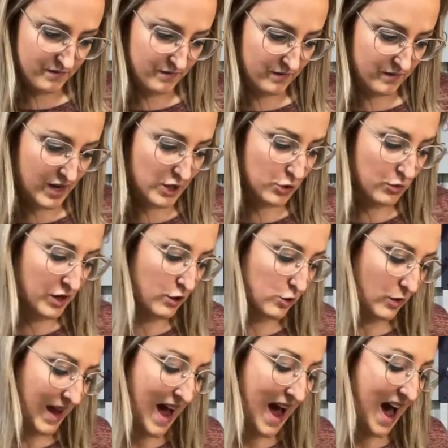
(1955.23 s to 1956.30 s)
I just want to use what I
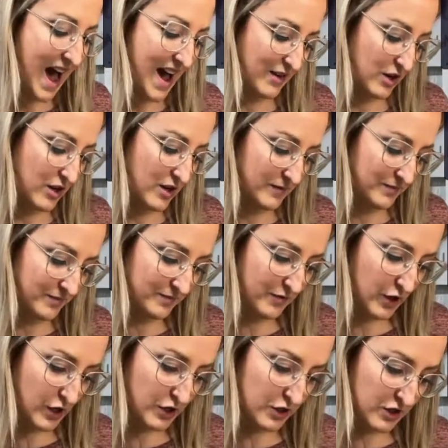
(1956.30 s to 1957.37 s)
have,
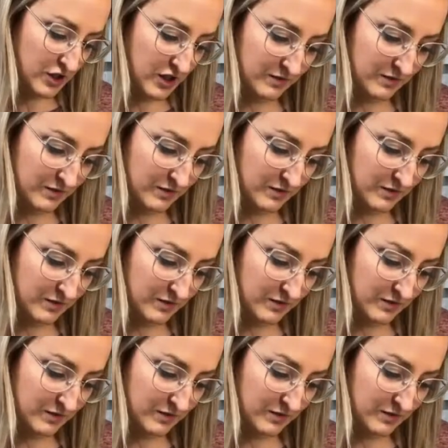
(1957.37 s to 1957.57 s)
first.